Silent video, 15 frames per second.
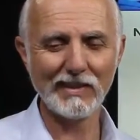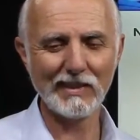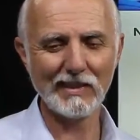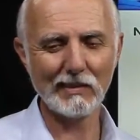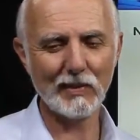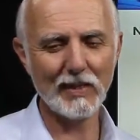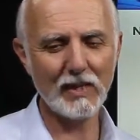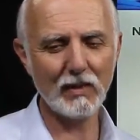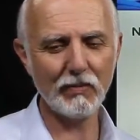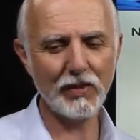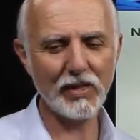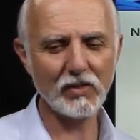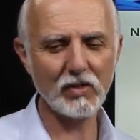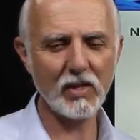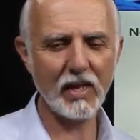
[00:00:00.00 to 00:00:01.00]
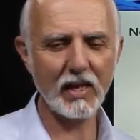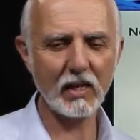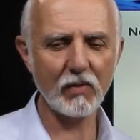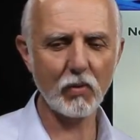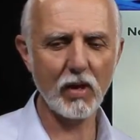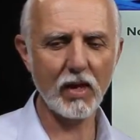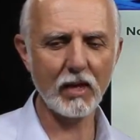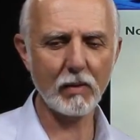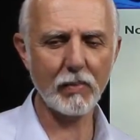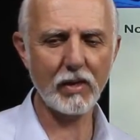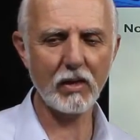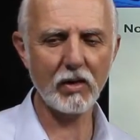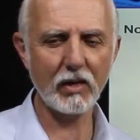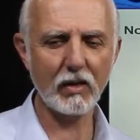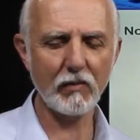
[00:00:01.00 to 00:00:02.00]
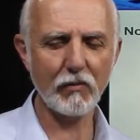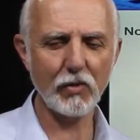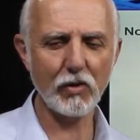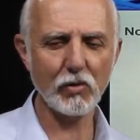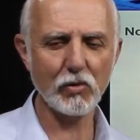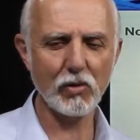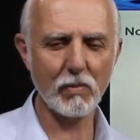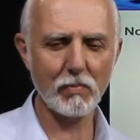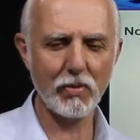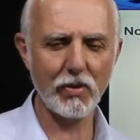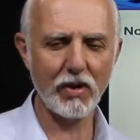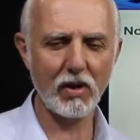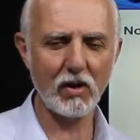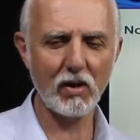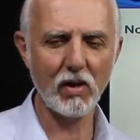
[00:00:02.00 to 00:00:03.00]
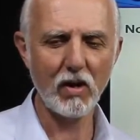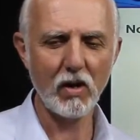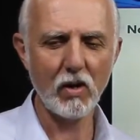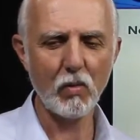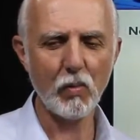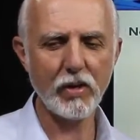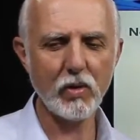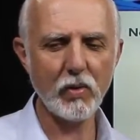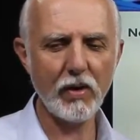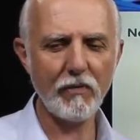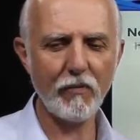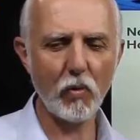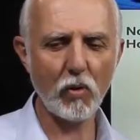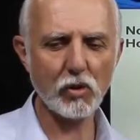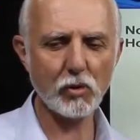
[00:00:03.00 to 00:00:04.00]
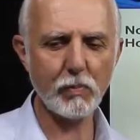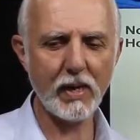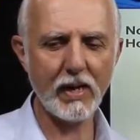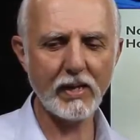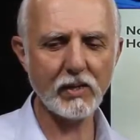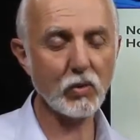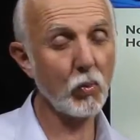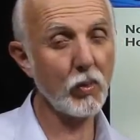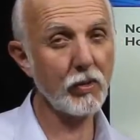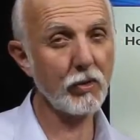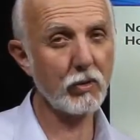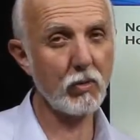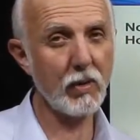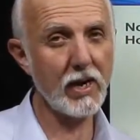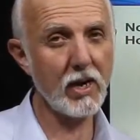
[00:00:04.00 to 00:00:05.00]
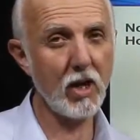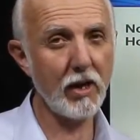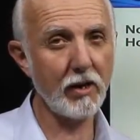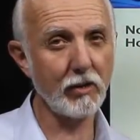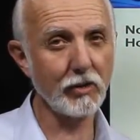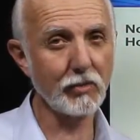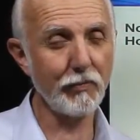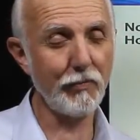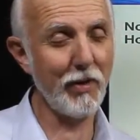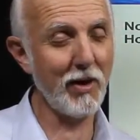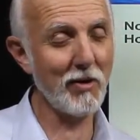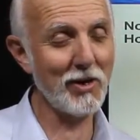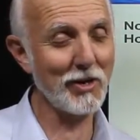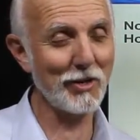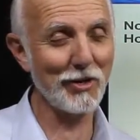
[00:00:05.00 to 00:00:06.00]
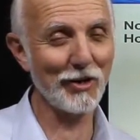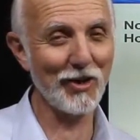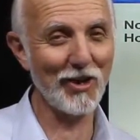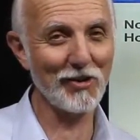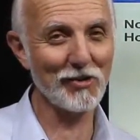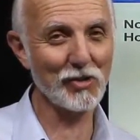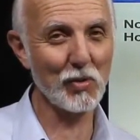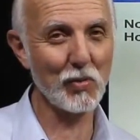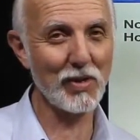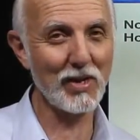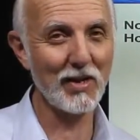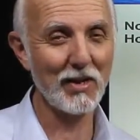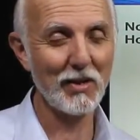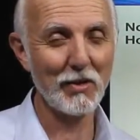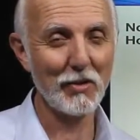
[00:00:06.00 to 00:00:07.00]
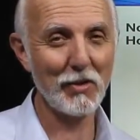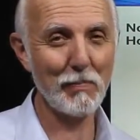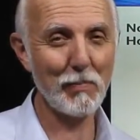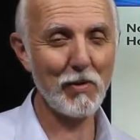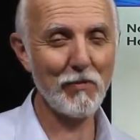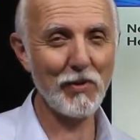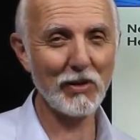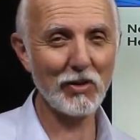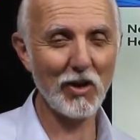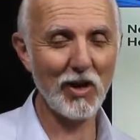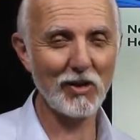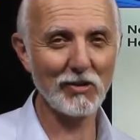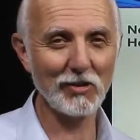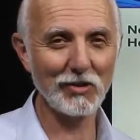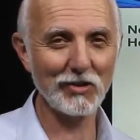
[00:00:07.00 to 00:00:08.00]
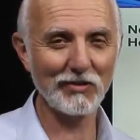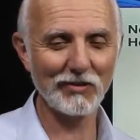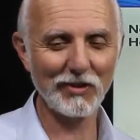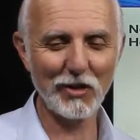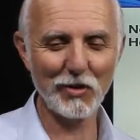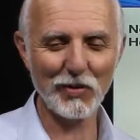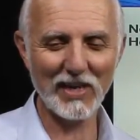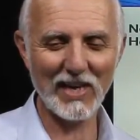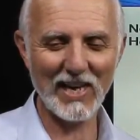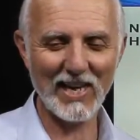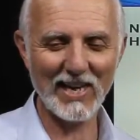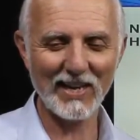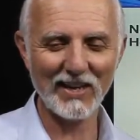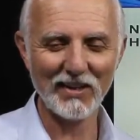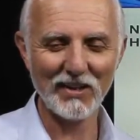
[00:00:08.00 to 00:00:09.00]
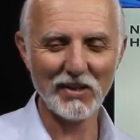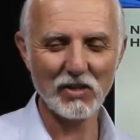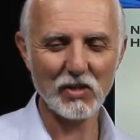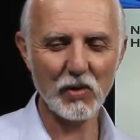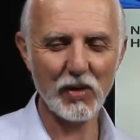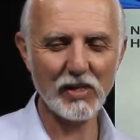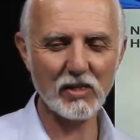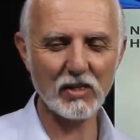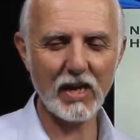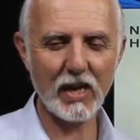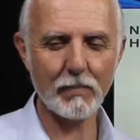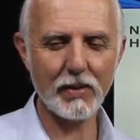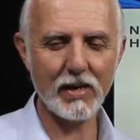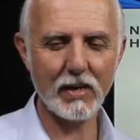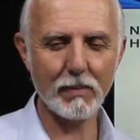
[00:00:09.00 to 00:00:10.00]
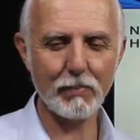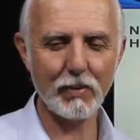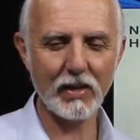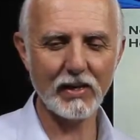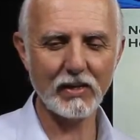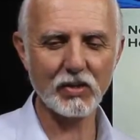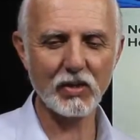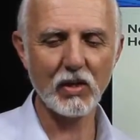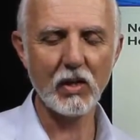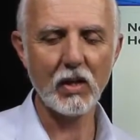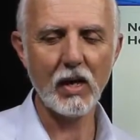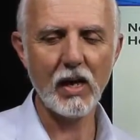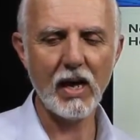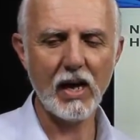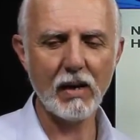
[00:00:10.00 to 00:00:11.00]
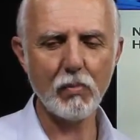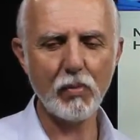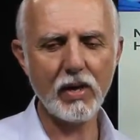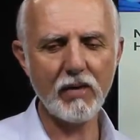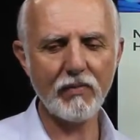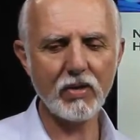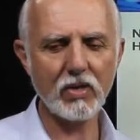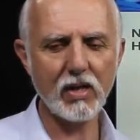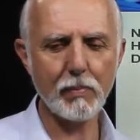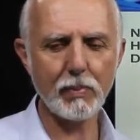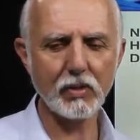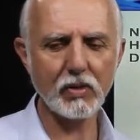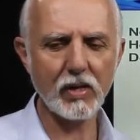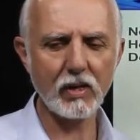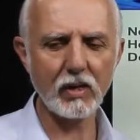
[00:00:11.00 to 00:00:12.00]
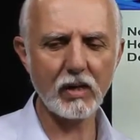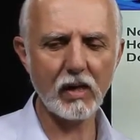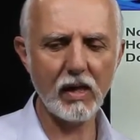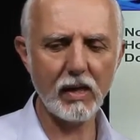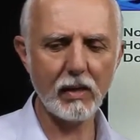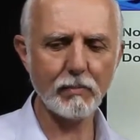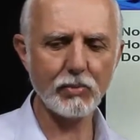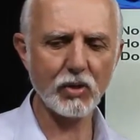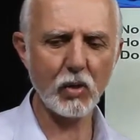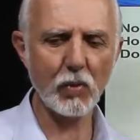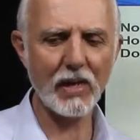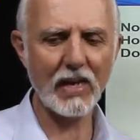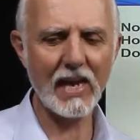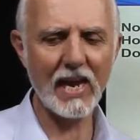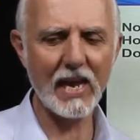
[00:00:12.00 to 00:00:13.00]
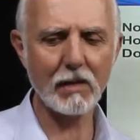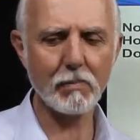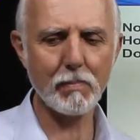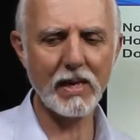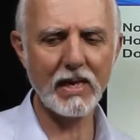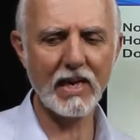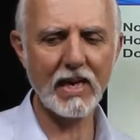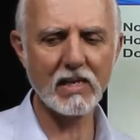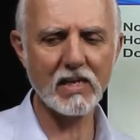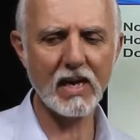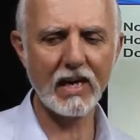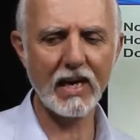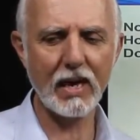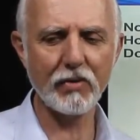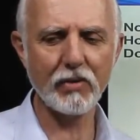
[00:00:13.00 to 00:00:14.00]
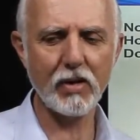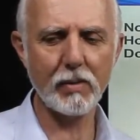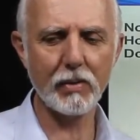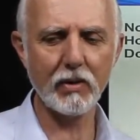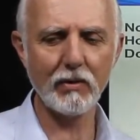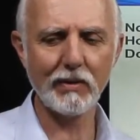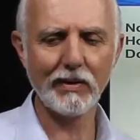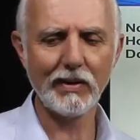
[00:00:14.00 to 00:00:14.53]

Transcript: Well, that's a negative. We're not going to be looking for no trump there. We do have 4 spades with great honors. Very good honors, don't we? The perfect honors. Okay, so that's got to be a plus. We have a doubleton in clubs, so we can't make a takeout double.